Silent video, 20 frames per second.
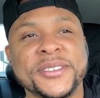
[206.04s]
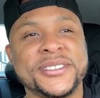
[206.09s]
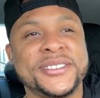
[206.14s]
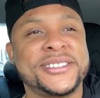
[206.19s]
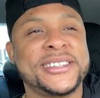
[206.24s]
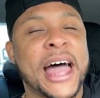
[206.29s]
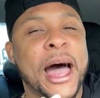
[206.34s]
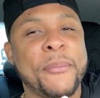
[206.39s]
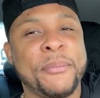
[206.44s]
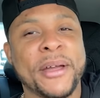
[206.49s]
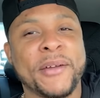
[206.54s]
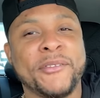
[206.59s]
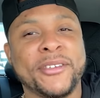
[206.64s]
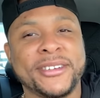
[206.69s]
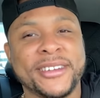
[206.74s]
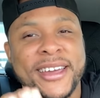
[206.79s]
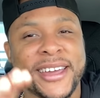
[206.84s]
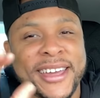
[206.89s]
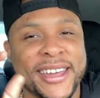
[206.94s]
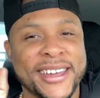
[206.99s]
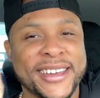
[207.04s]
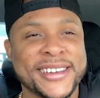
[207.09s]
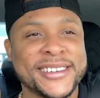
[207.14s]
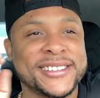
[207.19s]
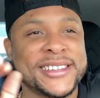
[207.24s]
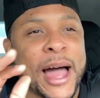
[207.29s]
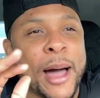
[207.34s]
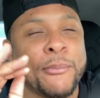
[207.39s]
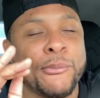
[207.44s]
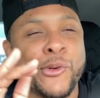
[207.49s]
to stop everything,
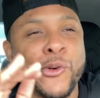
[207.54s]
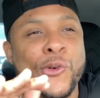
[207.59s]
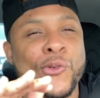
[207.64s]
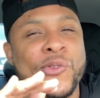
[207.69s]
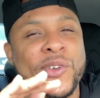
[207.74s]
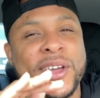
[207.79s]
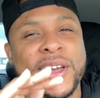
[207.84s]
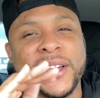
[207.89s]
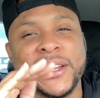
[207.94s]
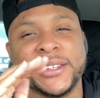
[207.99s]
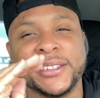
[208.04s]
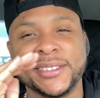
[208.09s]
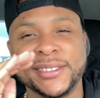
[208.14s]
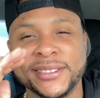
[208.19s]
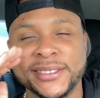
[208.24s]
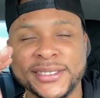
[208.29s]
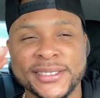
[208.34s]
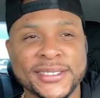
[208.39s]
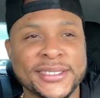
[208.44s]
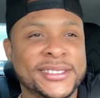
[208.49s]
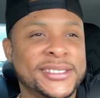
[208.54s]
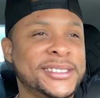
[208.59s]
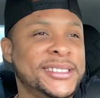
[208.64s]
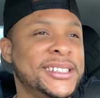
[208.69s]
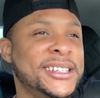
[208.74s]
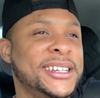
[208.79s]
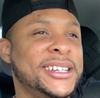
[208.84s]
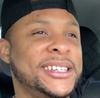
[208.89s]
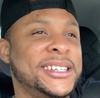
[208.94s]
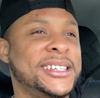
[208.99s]
stop
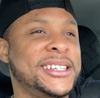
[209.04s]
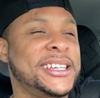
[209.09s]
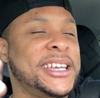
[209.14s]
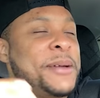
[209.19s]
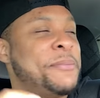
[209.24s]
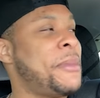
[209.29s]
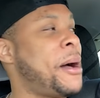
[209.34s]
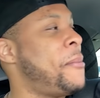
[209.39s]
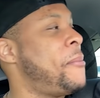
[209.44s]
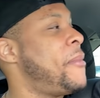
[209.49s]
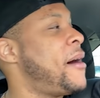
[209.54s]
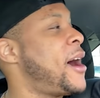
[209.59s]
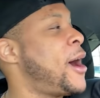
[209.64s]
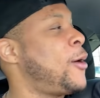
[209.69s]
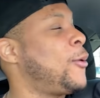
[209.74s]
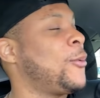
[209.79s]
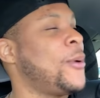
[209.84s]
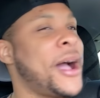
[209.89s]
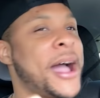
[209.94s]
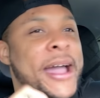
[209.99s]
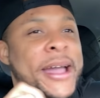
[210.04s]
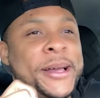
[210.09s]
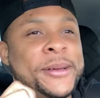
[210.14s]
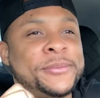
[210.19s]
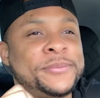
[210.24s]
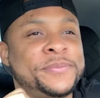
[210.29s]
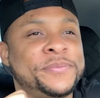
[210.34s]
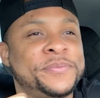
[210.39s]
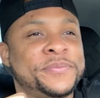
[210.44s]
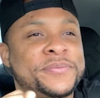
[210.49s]
moving, get my mind right.
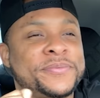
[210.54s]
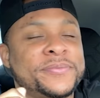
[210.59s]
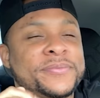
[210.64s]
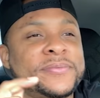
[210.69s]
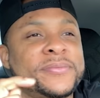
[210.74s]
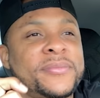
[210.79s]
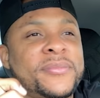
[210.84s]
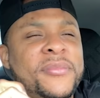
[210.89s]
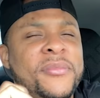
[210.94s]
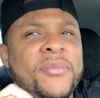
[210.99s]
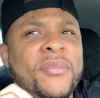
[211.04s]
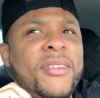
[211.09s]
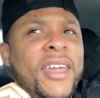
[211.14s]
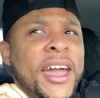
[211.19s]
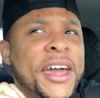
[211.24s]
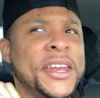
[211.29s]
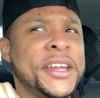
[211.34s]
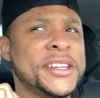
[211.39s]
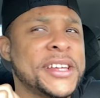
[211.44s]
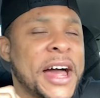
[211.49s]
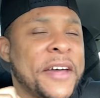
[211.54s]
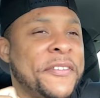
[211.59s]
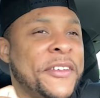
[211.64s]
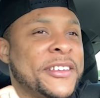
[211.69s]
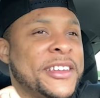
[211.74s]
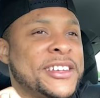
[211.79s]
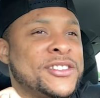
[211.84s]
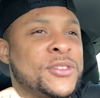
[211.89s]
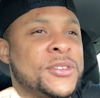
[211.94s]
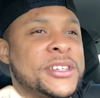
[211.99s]
And then I
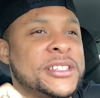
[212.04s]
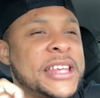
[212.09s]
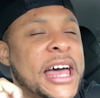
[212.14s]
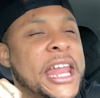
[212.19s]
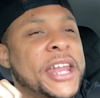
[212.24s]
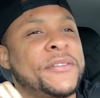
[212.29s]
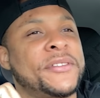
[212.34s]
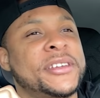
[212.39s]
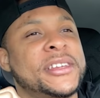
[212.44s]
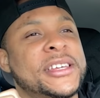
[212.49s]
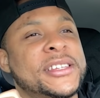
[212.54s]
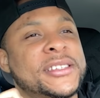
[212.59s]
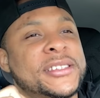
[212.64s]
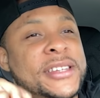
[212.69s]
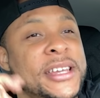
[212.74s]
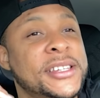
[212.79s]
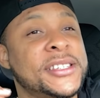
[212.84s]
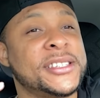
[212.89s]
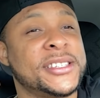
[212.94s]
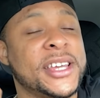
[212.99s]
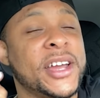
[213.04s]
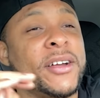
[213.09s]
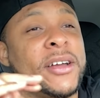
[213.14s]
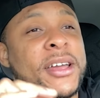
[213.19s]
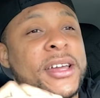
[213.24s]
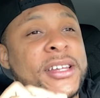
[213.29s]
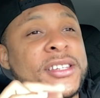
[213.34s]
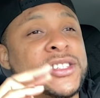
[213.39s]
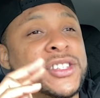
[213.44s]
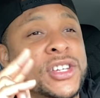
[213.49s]
think that's on the side of
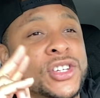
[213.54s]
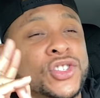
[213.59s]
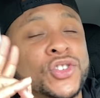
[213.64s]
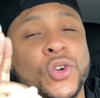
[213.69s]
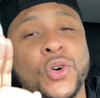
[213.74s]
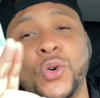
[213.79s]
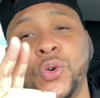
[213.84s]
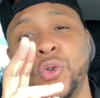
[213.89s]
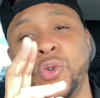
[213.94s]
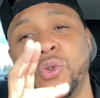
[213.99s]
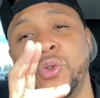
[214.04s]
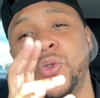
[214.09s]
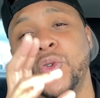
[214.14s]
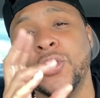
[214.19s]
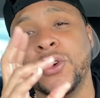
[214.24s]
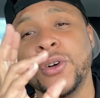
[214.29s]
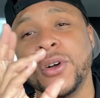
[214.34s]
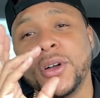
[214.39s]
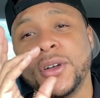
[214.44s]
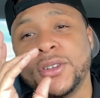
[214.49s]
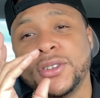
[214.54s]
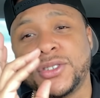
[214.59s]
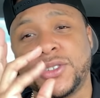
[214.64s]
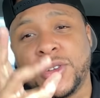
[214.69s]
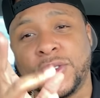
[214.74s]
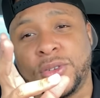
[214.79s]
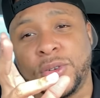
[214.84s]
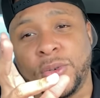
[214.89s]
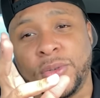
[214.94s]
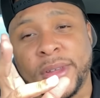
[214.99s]
necessary. It's cool
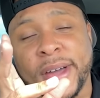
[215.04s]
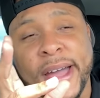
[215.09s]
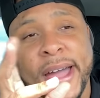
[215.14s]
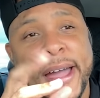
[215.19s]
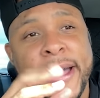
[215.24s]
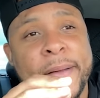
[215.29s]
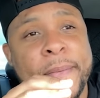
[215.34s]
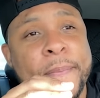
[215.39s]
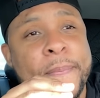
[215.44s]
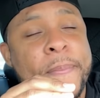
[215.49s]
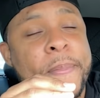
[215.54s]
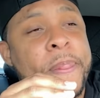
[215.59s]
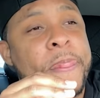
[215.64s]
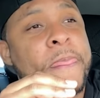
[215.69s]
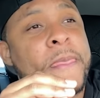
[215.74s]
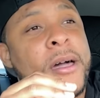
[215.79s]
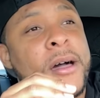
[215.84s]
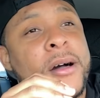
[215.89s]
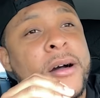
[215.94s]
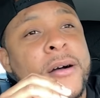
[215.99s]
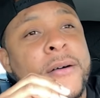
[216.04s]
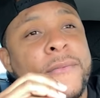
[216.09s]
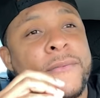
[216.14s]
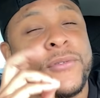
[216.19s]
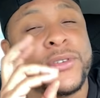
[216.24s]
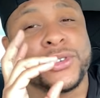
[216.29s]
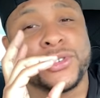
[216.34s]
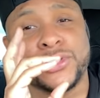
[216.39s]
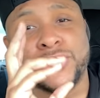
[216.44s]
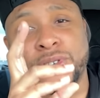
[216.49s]
to do that,
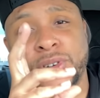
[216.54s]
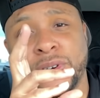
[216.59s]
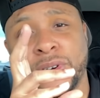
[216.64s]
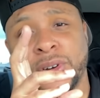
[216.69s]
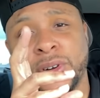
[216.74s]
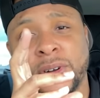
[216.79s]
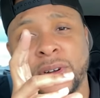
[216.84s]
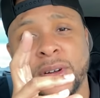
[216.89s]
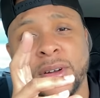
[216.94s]
for sure.